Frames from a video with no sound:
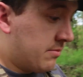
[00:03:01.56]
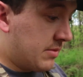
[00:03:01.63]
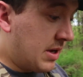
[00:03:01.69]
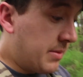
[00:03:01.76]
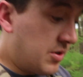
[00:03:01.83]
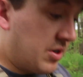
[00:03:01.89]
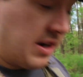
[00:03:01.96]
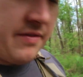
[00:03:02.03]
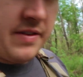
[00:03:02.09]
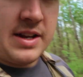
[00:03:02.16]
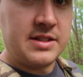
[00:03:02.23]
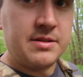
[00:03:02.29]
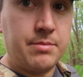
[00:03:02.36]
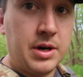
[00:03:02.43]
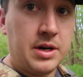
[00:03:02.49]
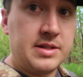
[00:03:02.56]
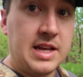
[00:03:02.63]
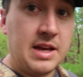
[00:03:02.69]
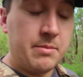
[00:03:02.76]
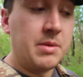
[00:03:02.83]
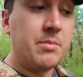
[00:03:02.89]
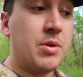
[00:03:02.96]
Maybe try to find some birds
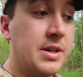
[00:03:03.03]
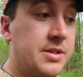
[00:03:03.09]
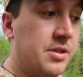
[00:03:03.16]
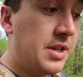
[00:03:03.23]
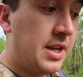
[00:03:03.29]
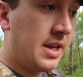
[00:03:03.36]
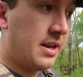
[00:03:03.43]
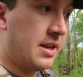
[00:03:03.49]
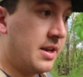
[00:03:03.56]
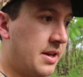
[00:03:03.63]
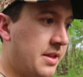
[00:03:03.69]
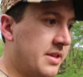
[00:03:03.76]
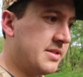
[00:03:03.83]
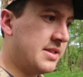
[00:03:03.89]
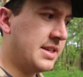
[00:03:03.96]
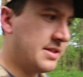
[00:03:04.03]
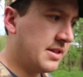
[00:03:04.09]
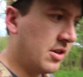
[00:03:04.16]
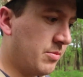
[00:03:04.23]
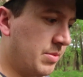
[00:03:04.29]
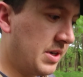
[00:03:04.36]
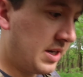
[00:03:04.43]
that haven't been pressured yet. The
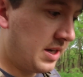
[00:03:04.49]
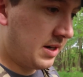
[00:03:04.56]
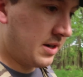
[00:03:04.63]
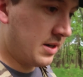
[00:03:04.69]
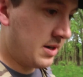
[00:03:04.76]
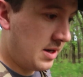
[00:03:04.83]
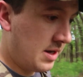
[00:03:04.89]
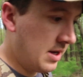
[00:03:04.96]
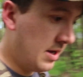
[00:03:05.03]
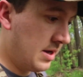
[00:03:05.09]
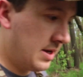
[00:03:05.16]
season opened here